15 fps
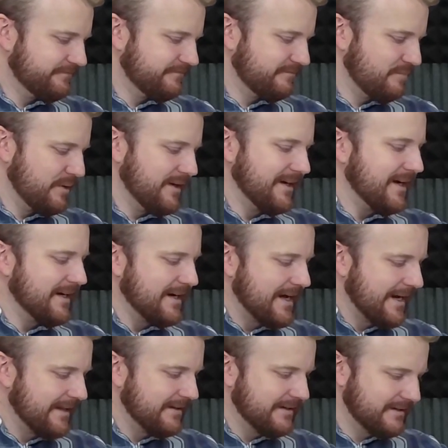being on an
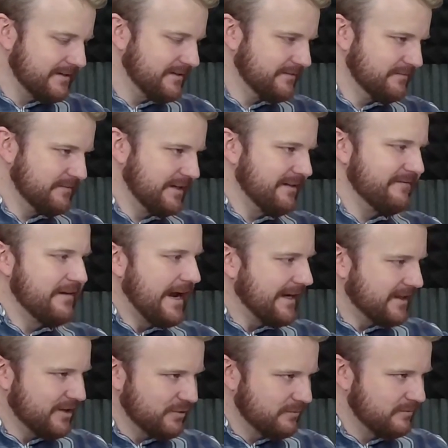island in a
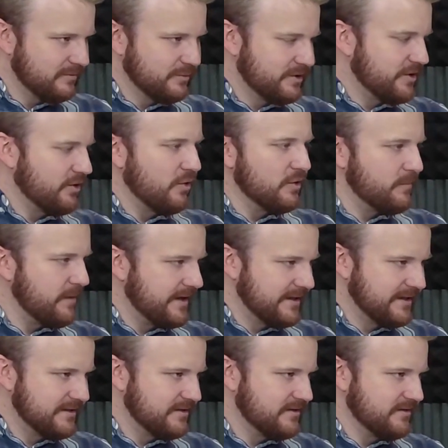vacuum with your own
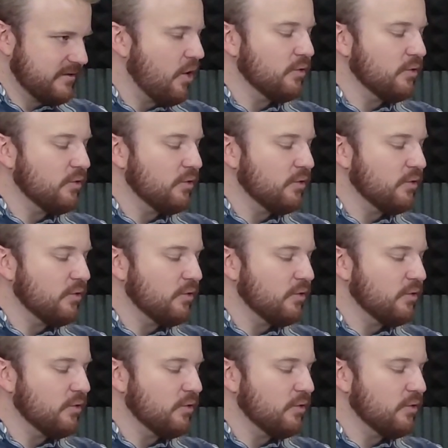opinions,